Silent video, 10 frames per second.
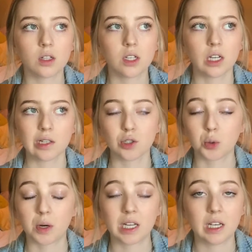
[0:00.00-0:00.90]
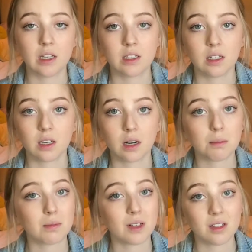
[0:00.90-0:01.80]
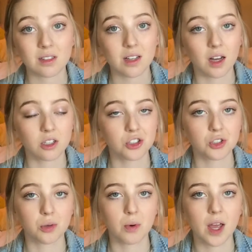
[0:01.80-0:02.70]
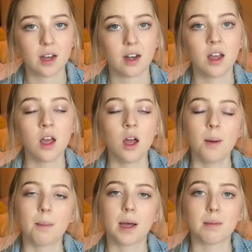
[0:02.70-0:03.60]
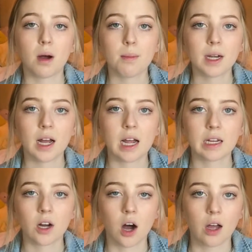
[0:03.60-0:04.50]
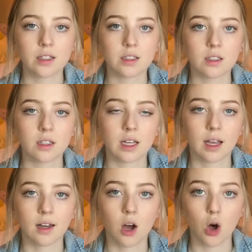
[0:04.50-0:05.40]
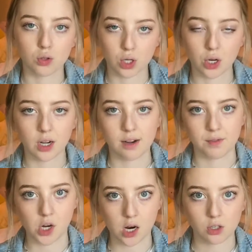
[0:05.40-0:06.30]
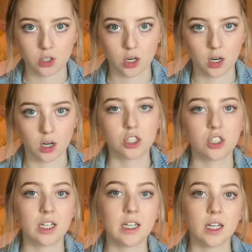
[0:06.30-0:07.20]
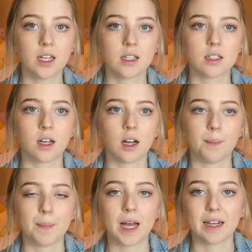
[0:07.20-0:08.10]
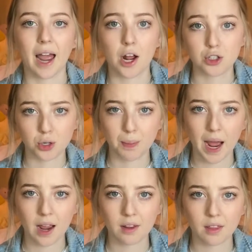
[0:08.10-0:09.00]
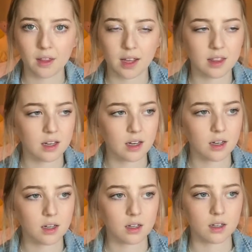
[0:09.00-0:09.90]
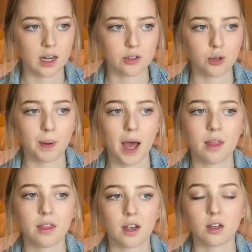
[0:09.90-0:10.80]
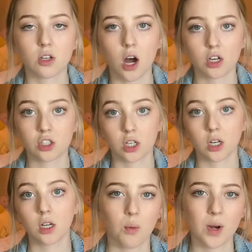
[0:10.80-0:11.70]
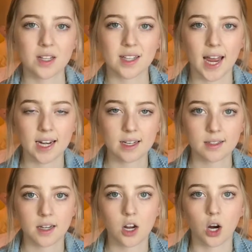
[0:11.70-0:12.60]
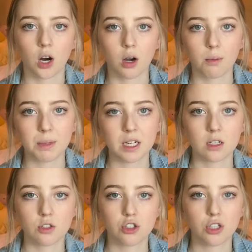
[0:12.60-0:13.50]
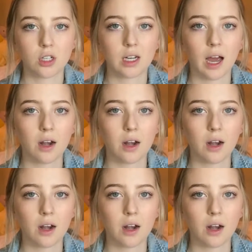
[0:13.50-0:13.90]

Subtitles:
in 2018, I'm not exactly sure when, my mom and I got an alternative doctor. She is a naturopath, I think, naturopathic doctor. We decided to see her because she